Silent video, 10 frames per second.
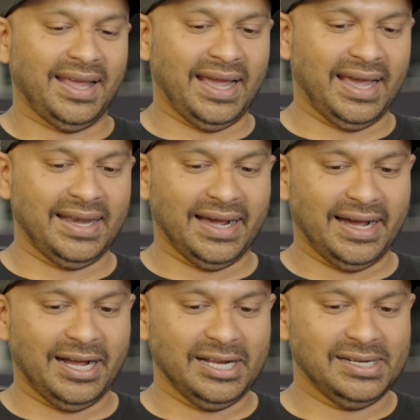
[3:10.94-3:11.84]

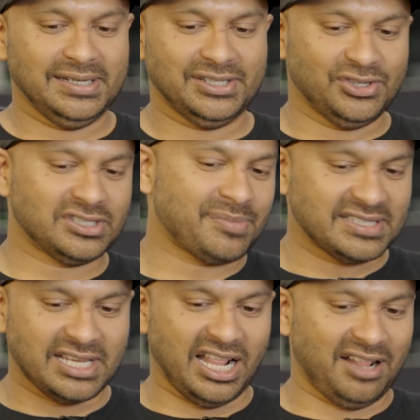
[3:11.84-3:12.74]
And introducing
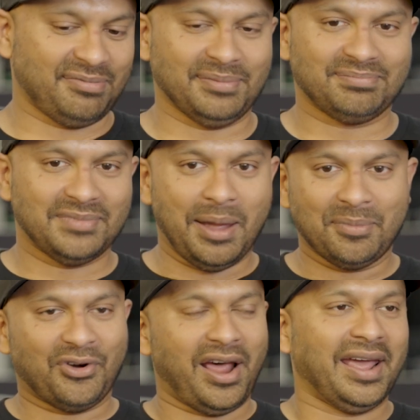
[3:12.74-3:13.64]
myself
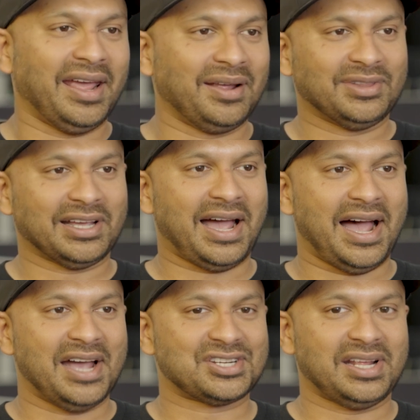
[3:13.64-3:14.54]
and Greg with
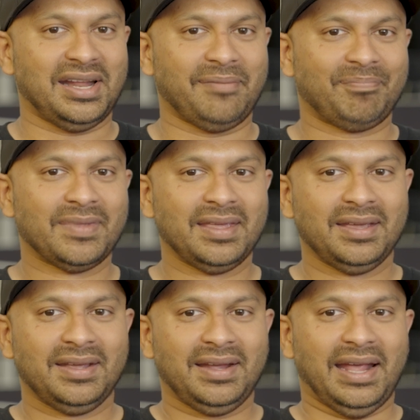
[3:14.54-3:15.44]
Akash,
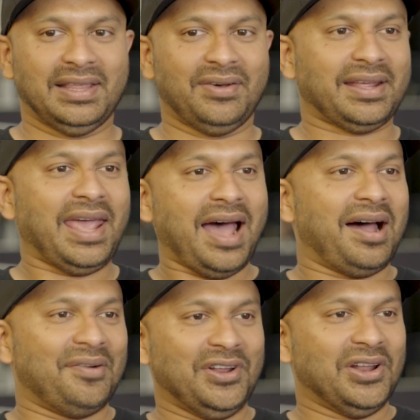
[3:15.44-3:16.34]
and they were like,
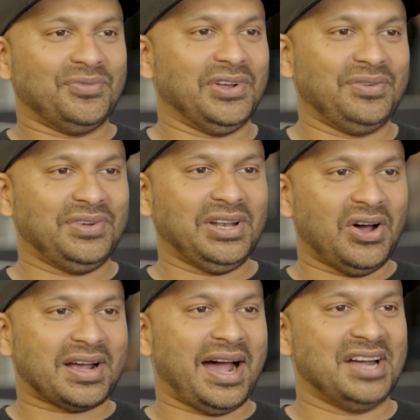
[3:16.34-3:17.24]
yeah, we know
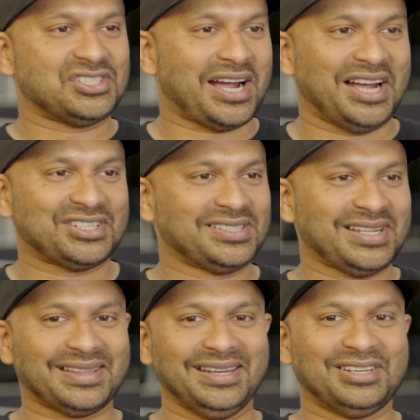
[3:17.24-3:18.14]
Akash. Akash is
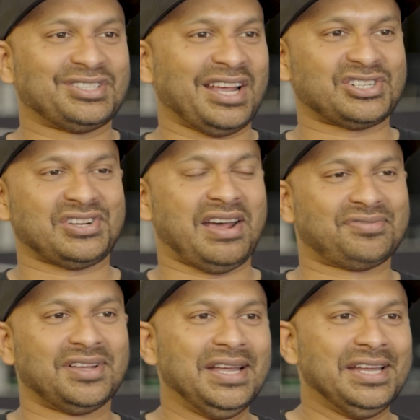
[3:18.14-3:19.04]
like the intersection of
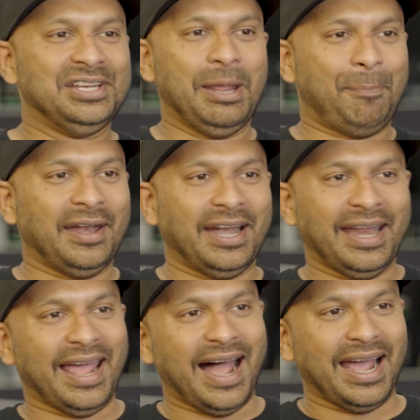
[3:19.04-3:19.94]
DeepIn and
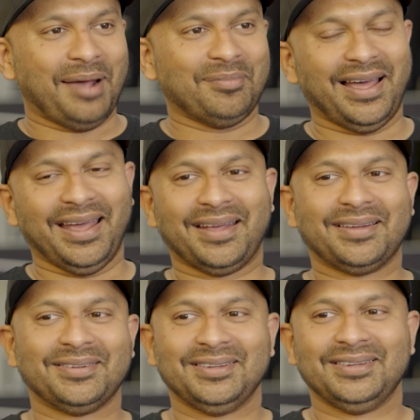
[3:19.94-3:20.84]
AI. I'm like,
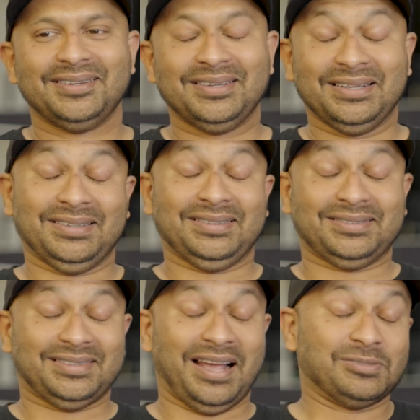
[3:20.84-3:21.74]

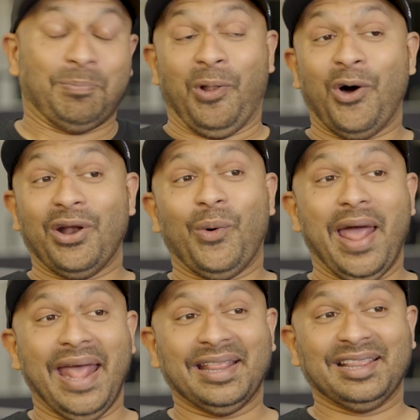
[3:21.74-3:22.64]
I was blown
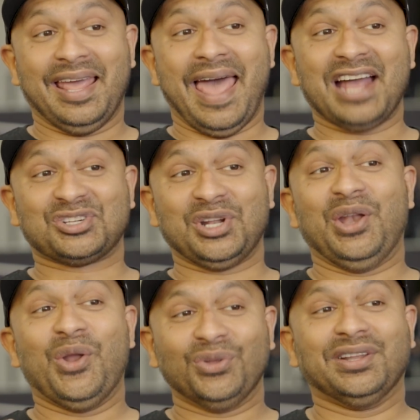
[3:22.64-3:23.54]
away that they actually
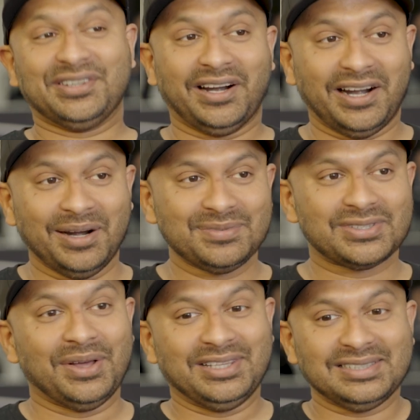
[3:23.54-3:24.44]
know the terms. So